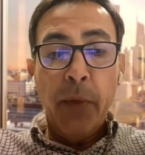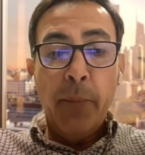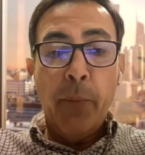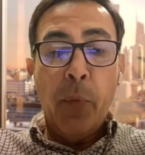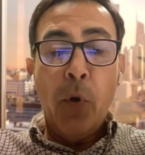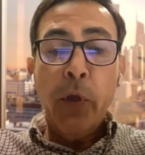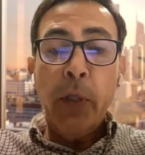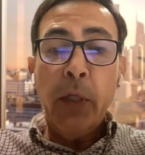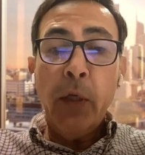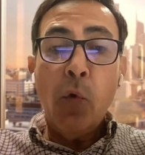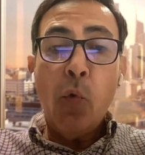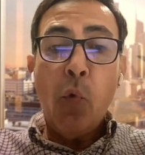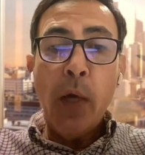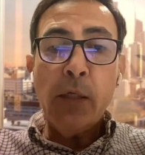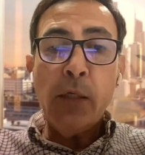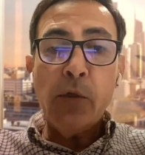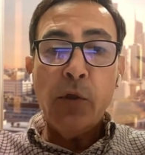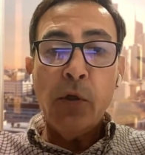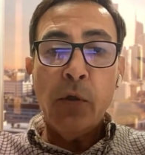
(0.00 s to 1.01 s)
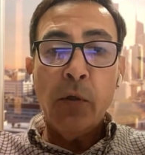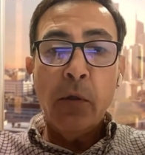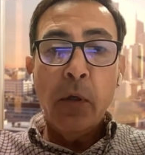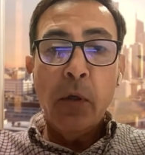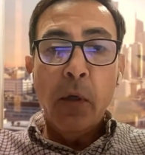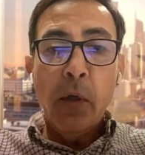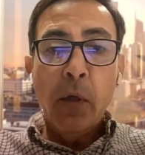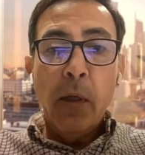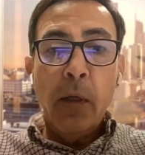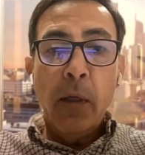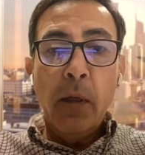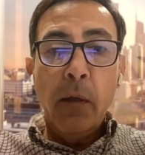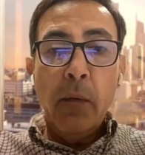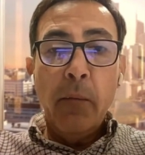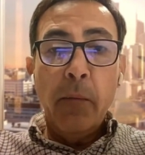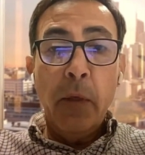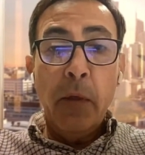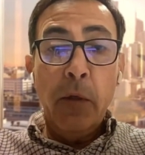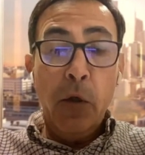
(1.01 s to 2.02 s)
point in question,
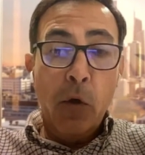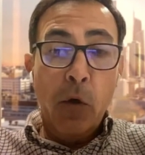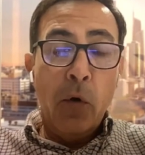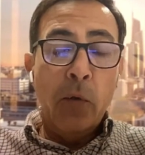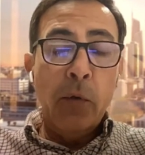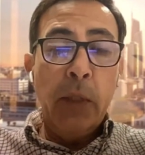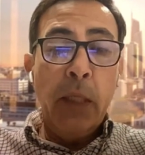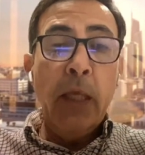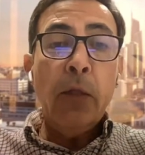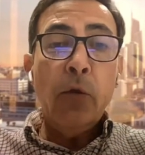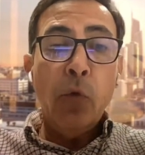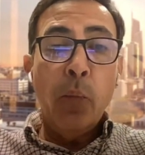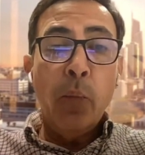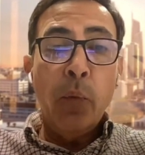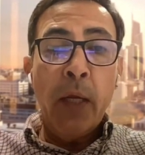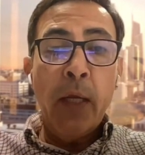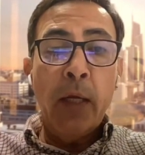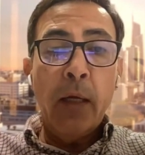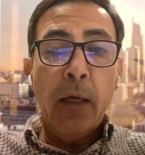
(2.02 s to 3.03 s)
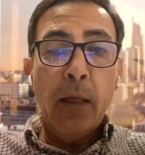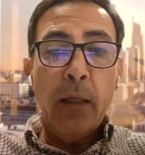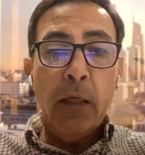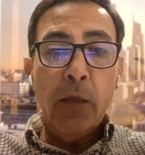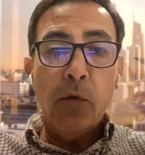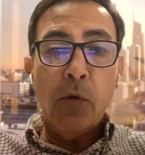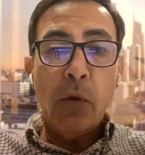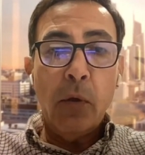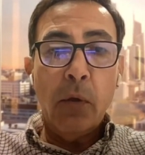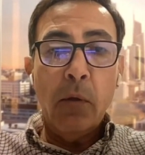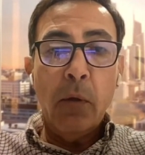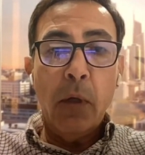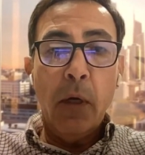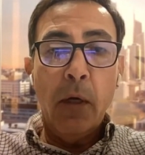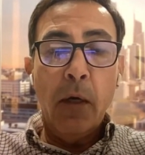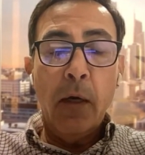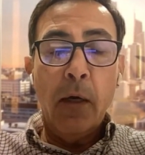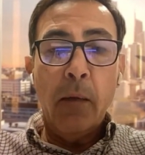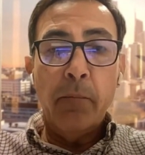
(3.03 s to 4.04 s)
need to bring
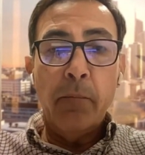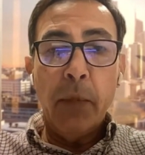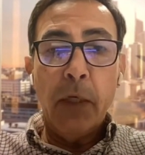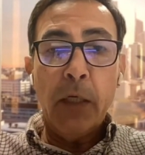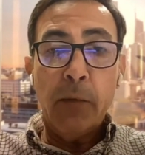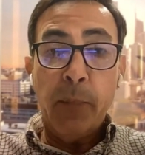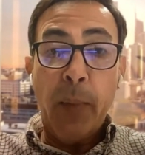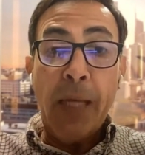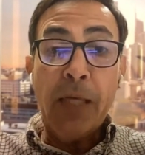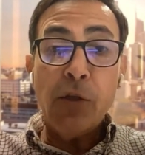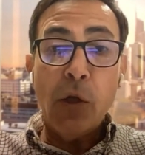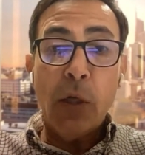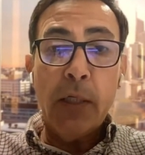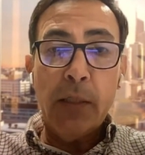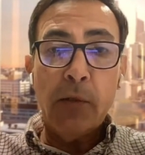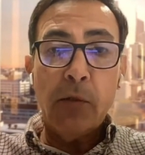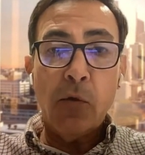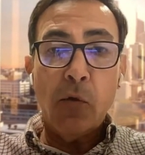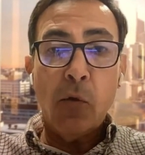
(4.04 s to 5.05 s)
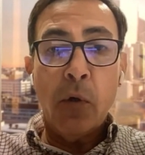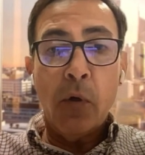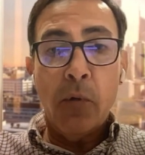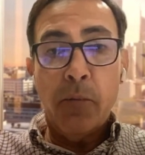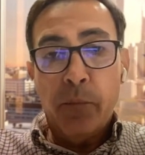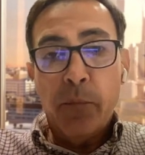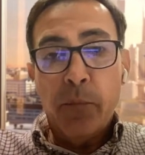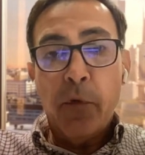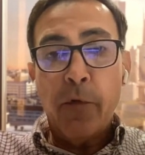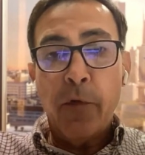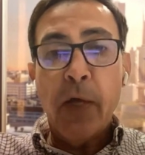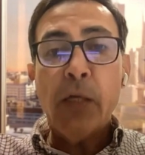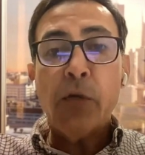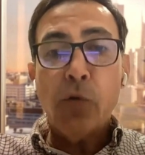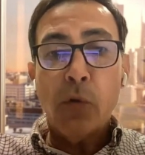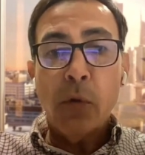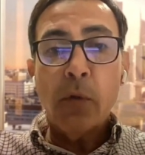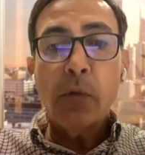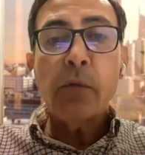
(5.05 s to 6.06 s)
additional specialists or
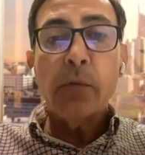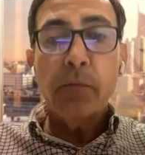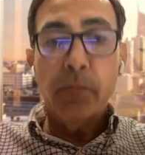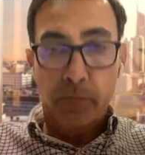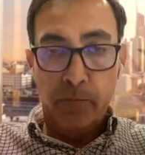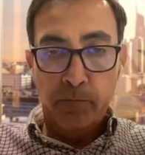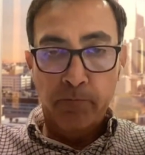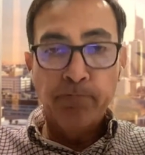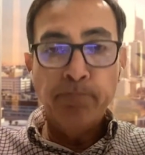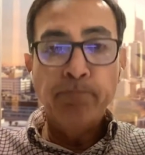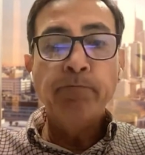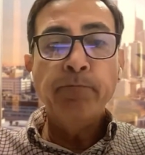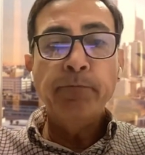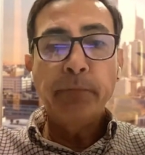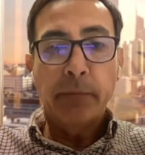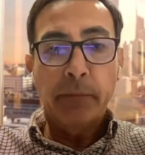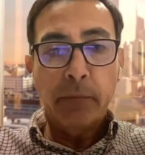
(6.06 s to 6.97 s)
professionals. Mhm.